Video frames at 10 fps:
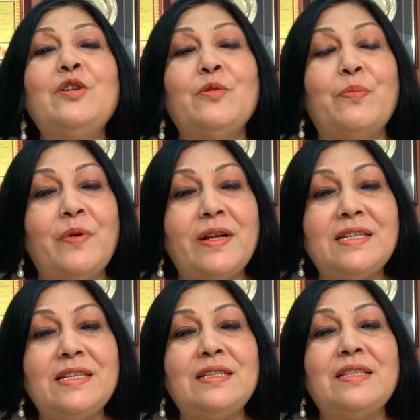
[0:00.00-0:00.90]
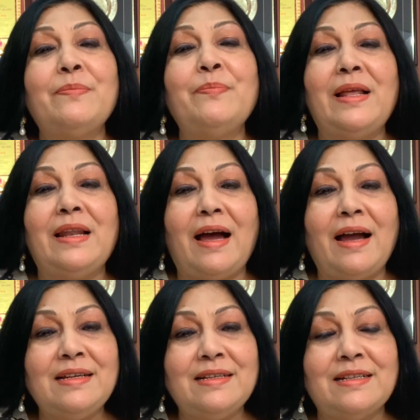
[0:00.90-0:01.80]
to press the bell
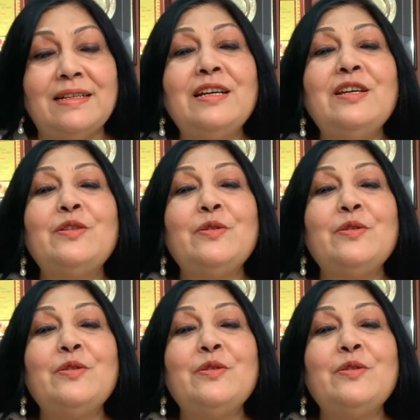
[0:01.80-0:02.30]
icon